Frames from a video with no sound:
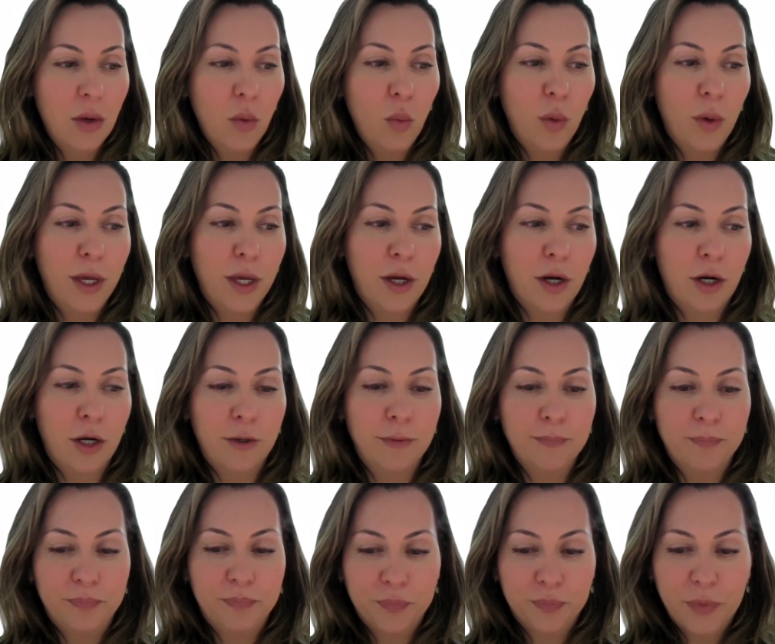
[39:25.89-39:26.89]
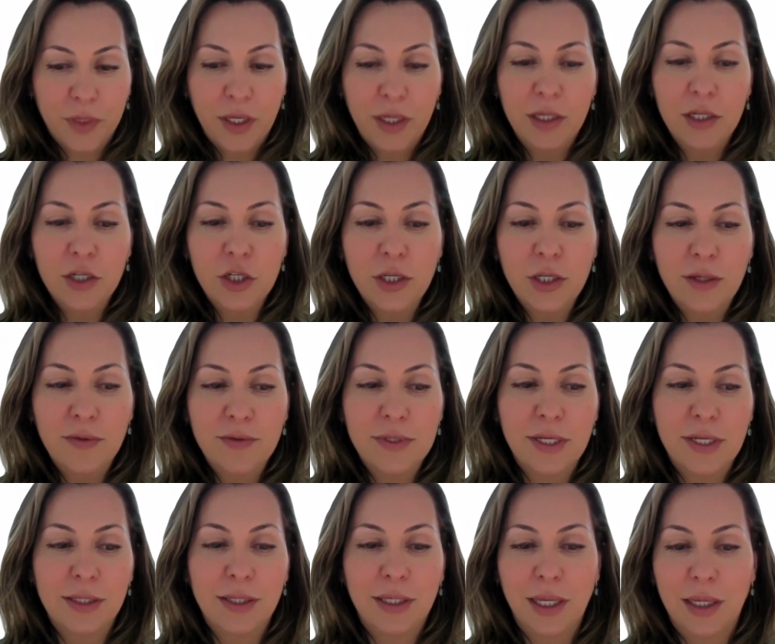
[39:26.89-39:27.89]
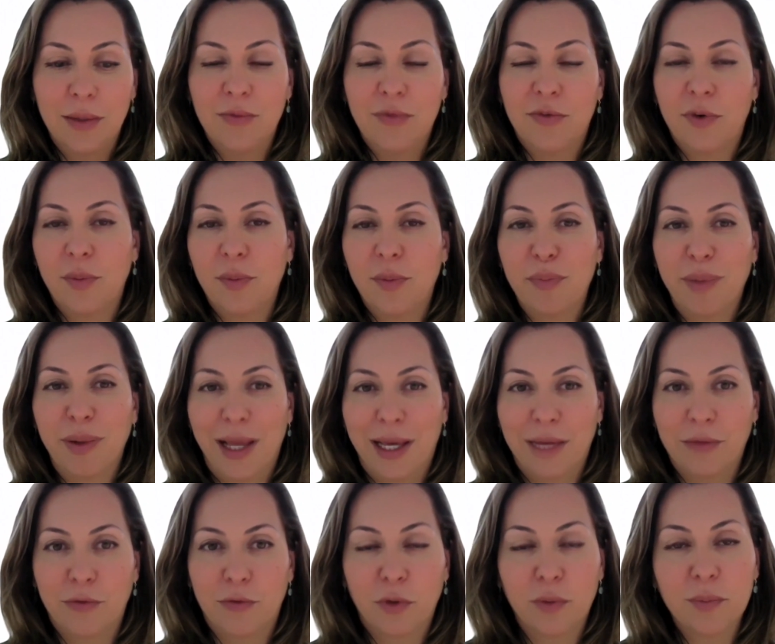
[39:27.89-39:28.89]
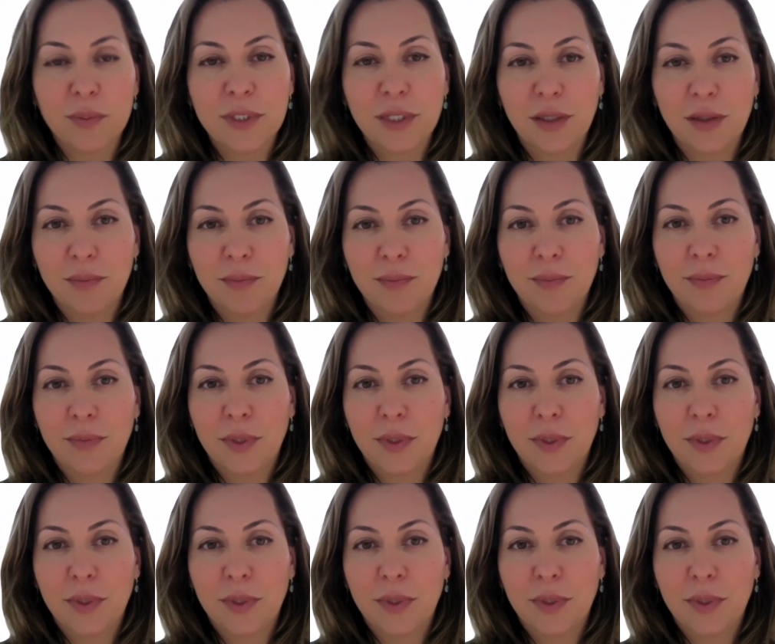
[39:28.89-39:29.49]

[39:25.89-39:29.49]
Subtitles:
where initiatives that came from a platform team,